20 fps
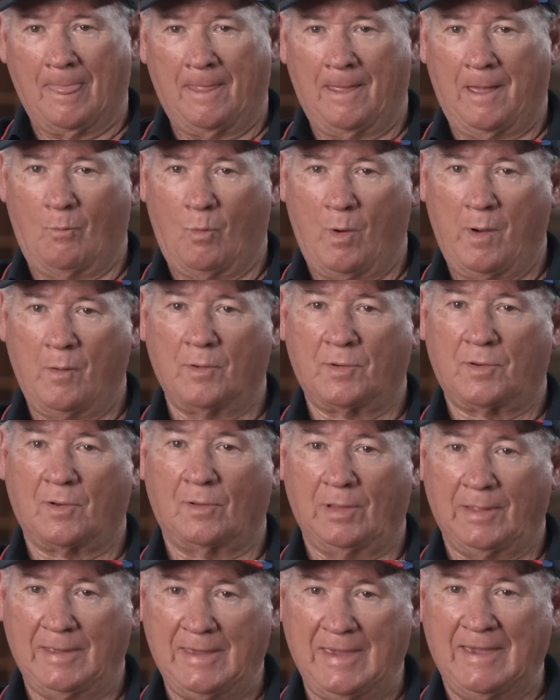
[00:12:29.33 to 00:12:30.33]
And we were to
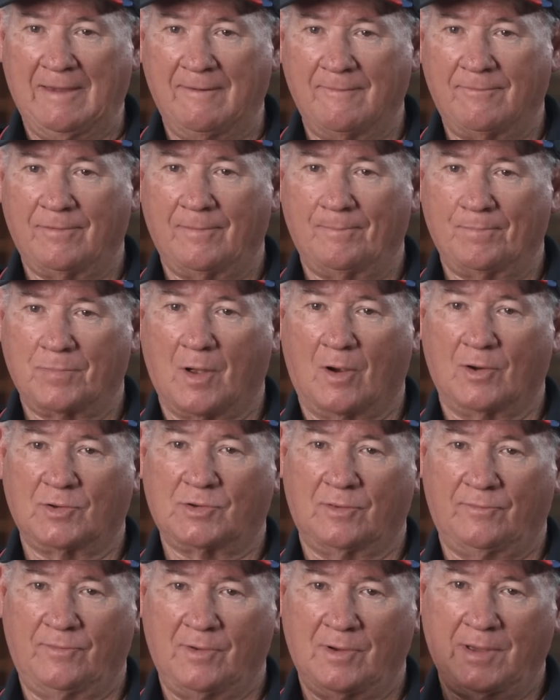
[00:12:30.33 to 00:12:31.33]
leave our
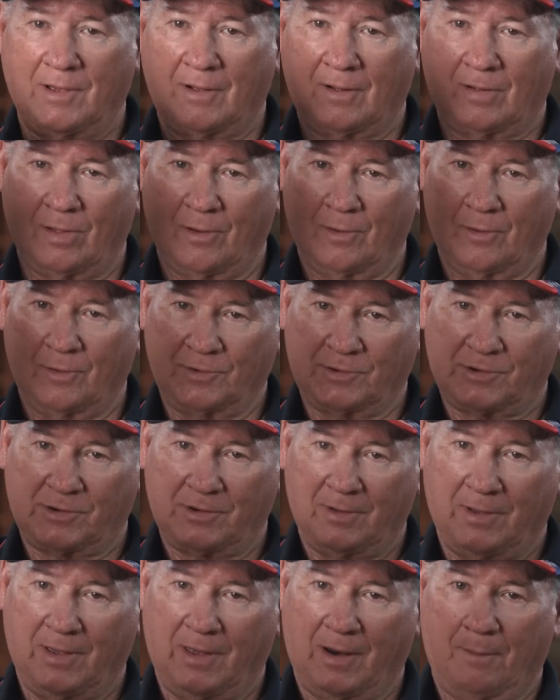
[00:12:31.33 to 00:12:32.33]
civilian clothes
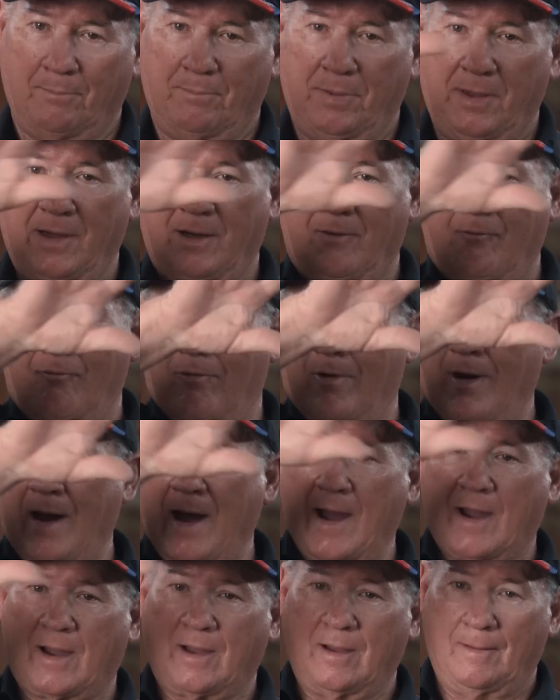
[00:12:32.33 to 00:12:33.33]
in a big
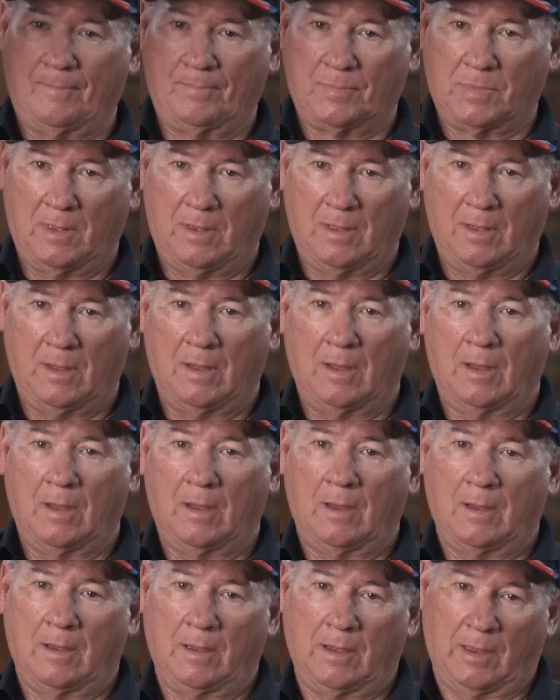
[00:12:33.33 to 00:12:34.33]
rack
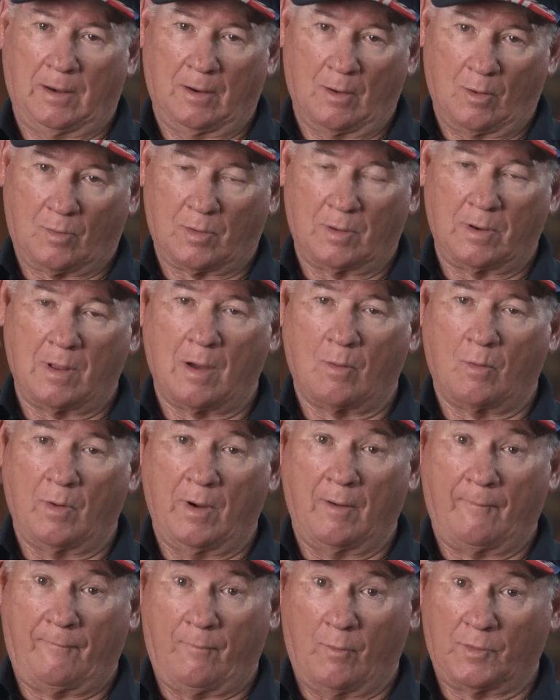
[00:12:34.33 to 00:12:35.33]
in Okinawa
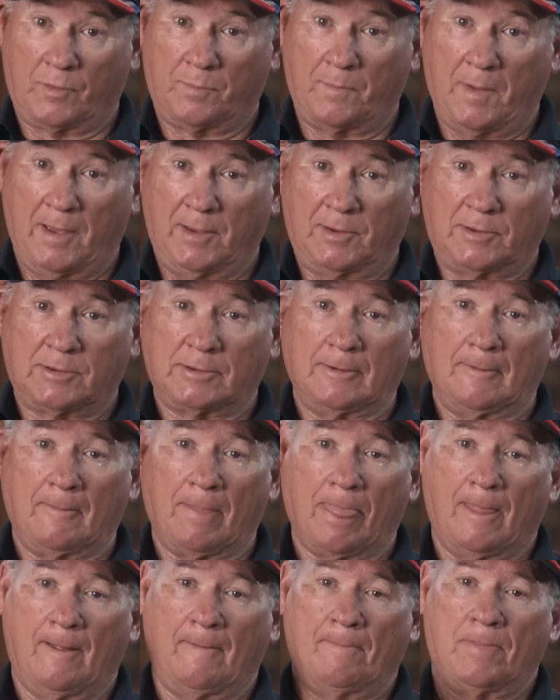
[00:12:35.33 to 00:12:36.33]
Air Force Base.
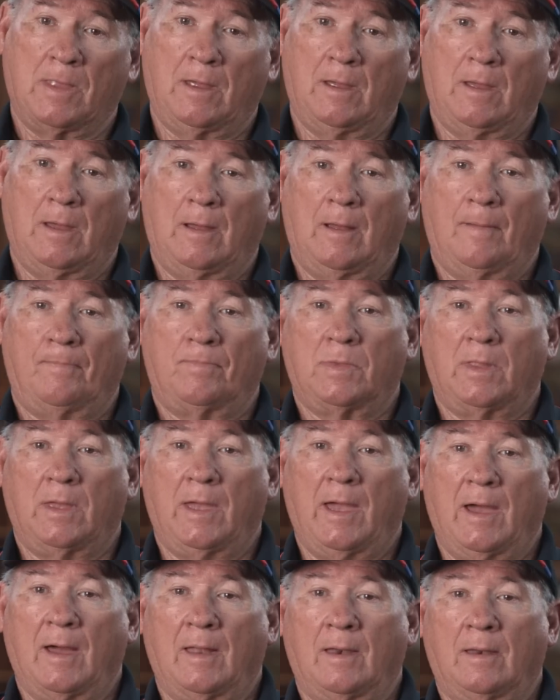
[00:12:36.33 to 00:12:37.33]

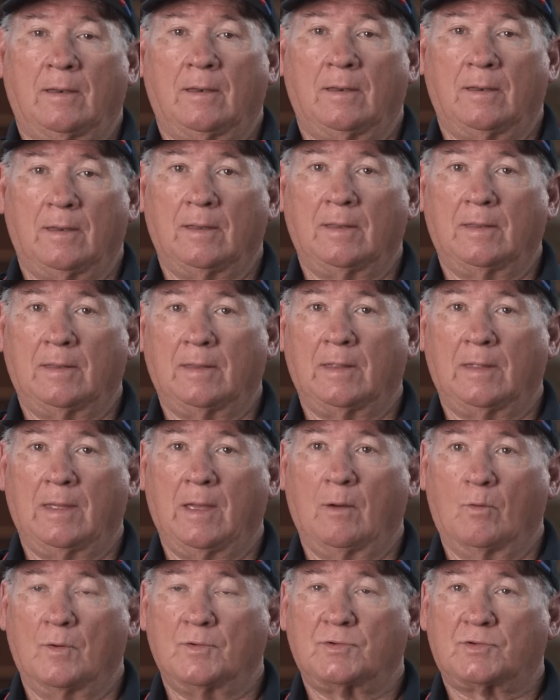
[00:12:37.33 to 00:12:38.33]
And it
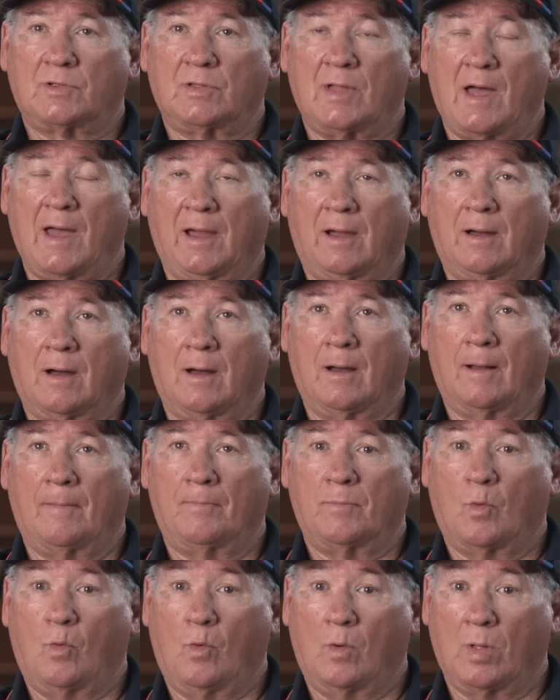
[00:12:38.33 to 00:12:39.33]
was like,
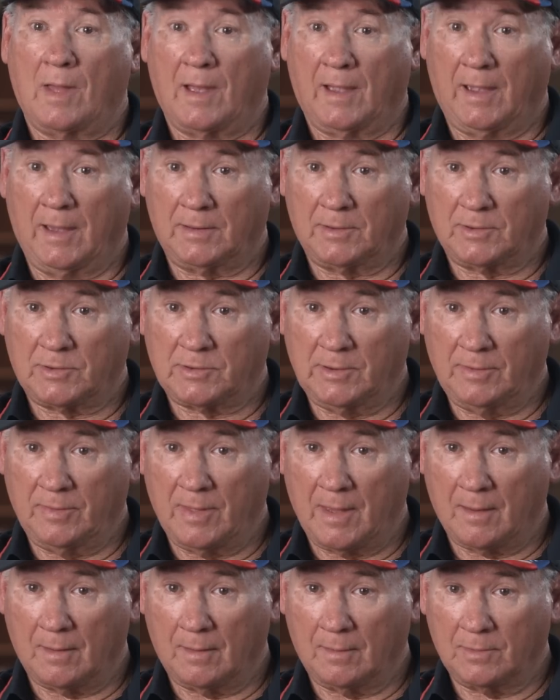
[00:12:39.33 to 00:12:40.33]
will I get to see
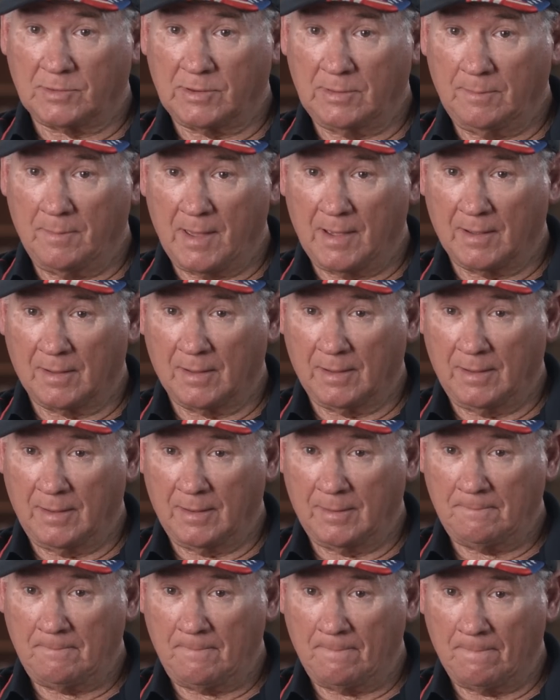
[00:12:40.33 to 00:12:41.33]
that sea bag
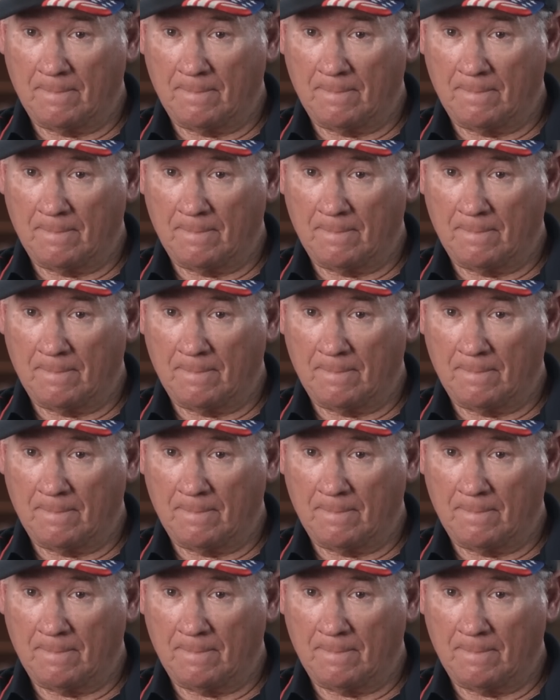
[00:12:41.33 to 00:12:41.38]
again?